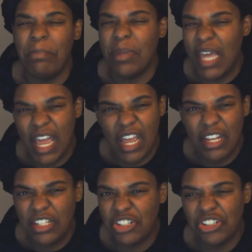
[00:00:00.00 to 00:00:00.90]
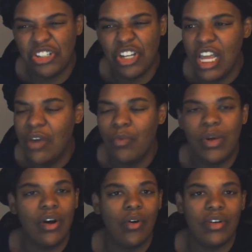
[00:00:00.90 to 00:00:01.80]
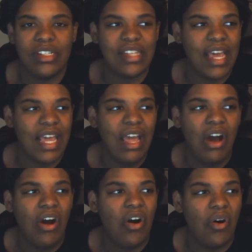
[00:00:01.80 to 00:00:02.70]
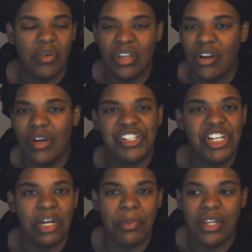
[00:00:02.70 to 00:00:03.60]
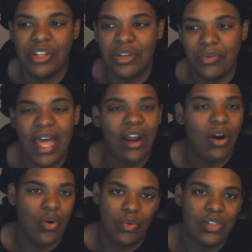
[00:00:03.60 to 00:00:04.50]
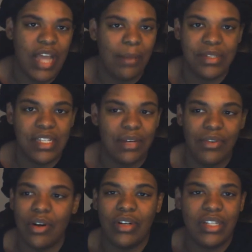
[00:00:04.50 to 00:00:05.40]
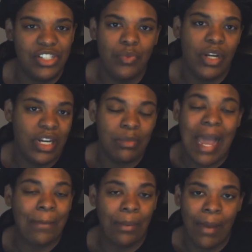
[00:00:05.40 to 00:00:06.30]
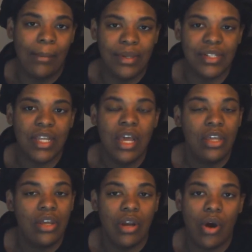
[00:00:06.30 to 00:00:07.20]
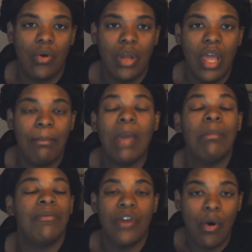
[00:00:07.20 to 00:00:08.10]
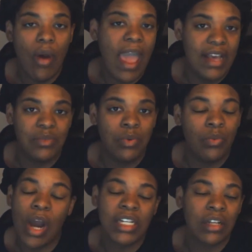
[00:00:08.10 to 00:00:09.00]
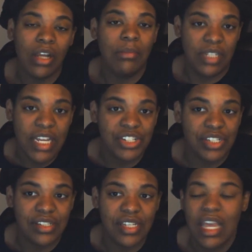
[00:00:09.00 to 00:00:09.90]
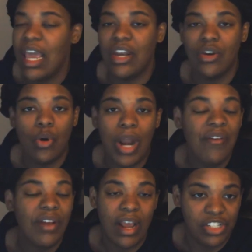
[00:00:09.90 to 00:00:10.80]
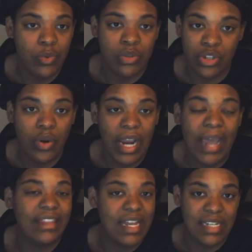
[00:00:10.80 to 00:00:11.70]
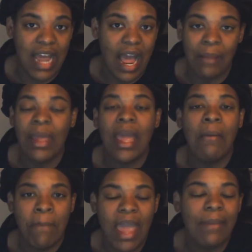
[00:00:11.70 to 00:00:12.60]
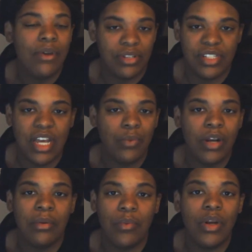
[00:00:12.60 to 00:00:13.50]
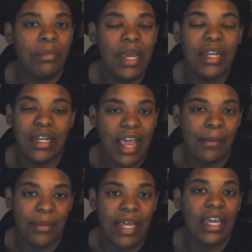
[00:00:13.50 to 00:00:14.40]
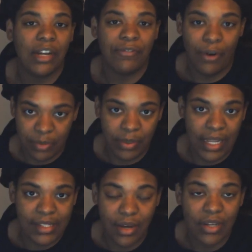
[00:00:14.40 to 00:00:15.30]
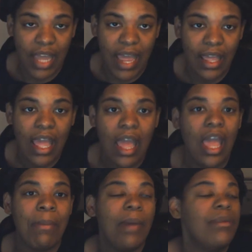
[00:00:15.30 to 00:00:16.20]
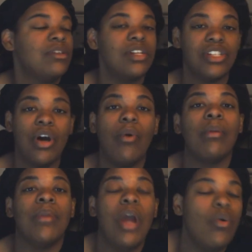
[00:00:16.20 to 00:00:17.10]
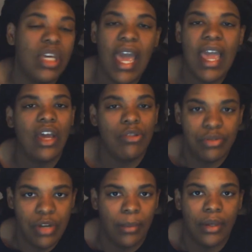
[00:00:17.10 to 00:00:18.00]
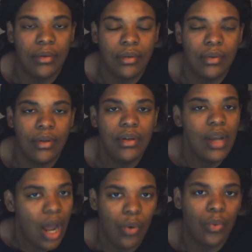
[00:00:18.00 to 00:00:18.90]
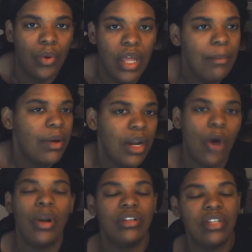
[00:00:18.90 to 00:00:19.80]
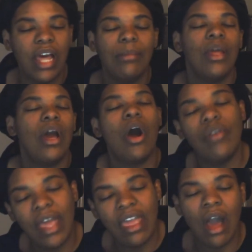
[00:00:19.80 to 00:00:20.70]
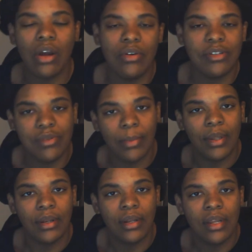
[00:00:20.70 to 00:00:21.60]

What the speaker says: bitch. Went on to say, oh, you know, it should have been you, that whole type of stuff. You know, she one of them type of mamas, you know. Maybe if your ass wasn't washing all them dishes and doing whatever the hell she was doing at that time, maybe your son wouldn't be in the damn lake in the first place, okay? And maybe you should have told him, no, you can't go swimming. No. But no, what did you tell him? Oh, yeah, y'all can go swimming.